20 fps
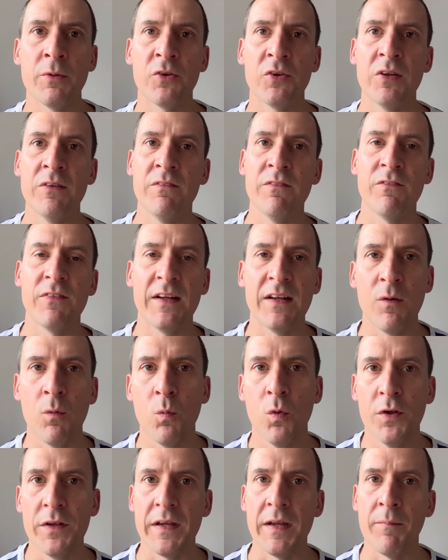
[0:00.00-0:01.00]
because even if they
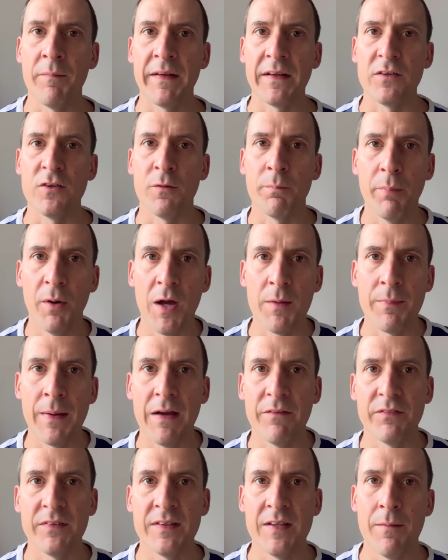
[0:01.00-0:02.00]
don't want him, they can just buy him
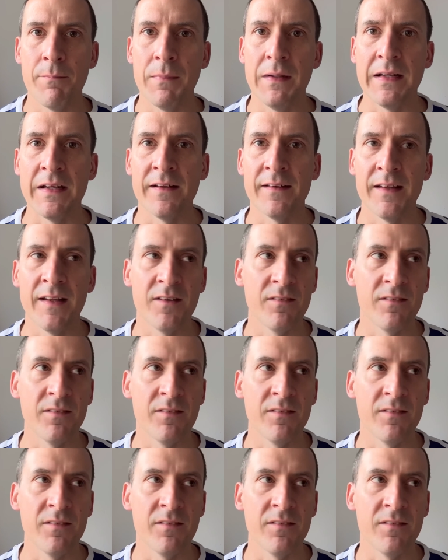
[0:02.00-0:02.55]
back for 10 million,